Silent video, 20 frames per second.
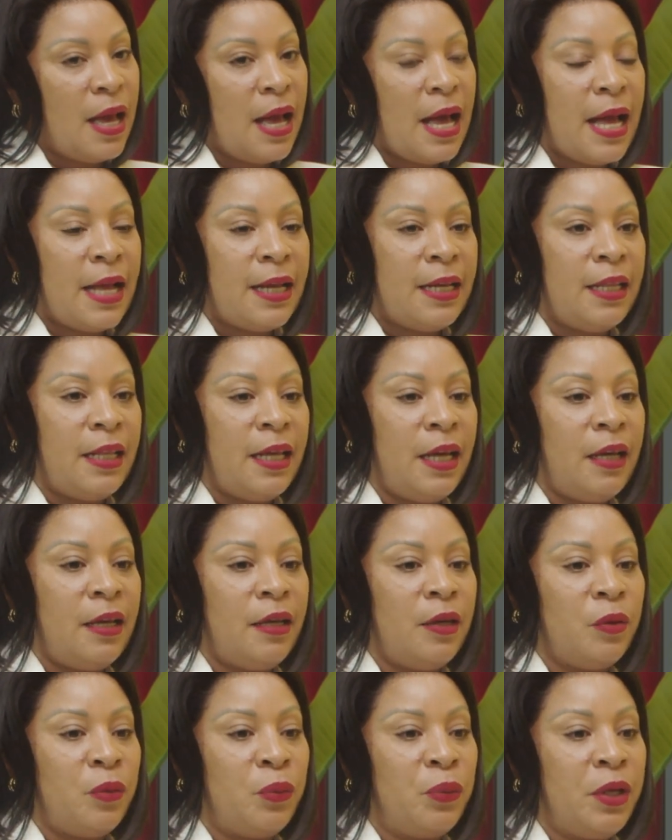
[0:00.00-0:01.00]
And
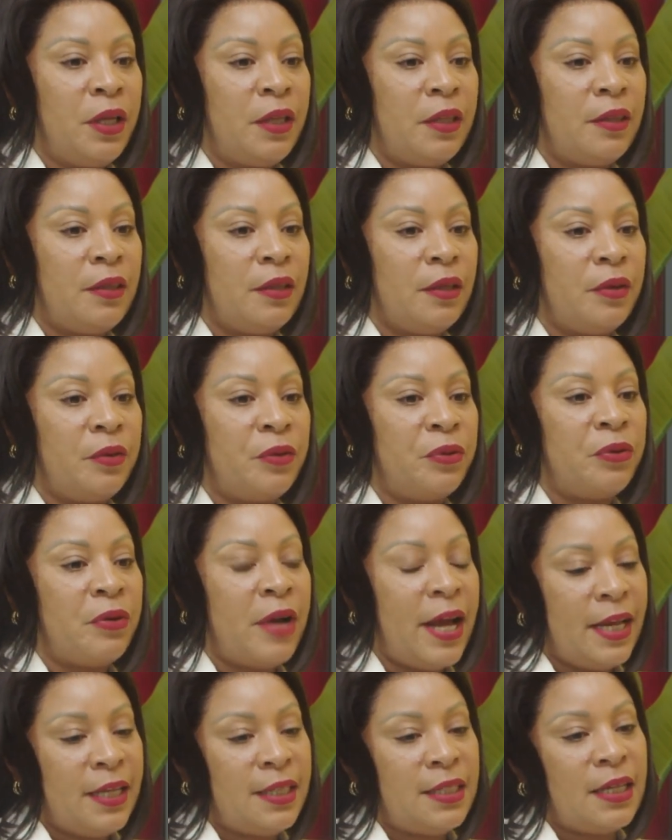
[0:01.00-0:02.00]
then with
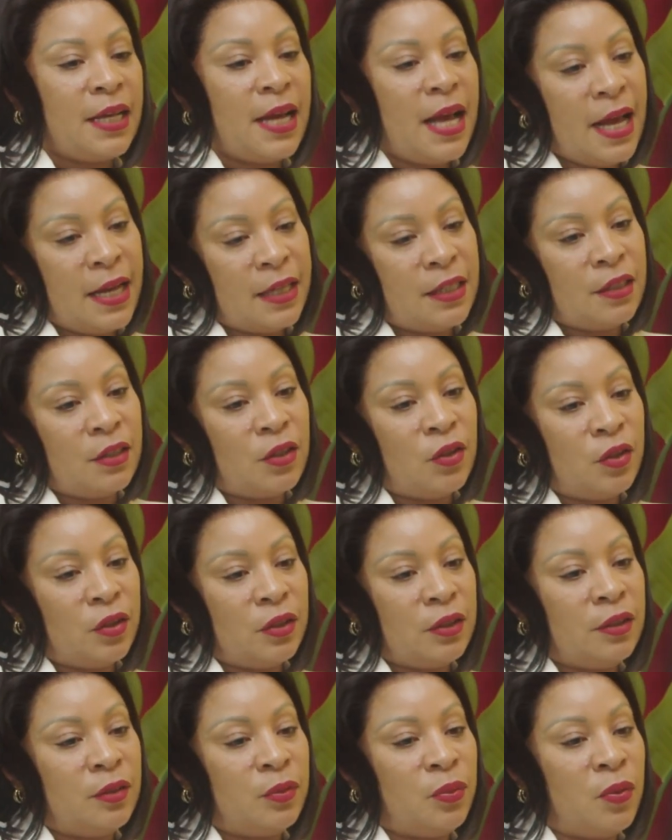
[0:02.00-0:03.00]
writing
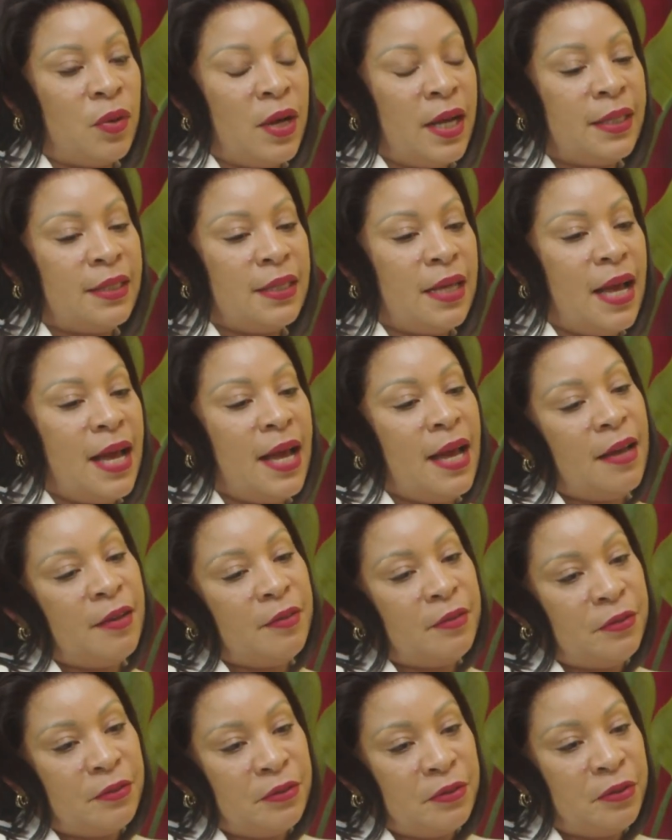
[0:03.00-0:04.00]
articles, what
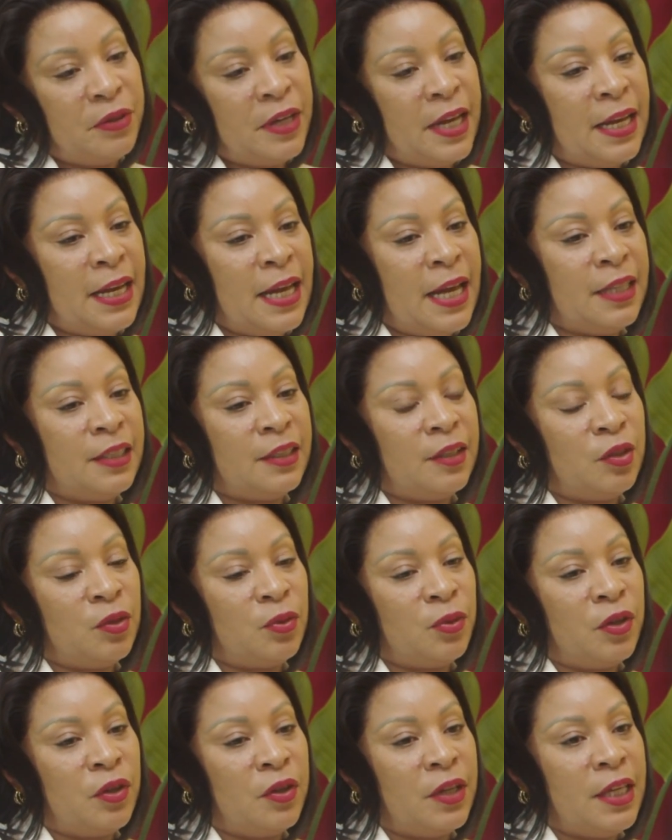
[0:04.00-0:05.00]
I've realized as
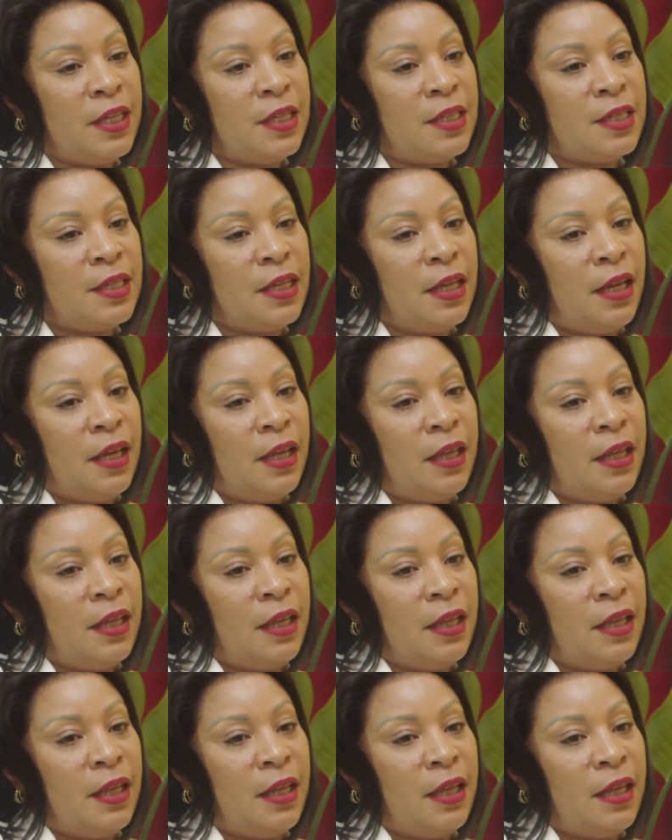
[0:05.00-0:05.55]
well is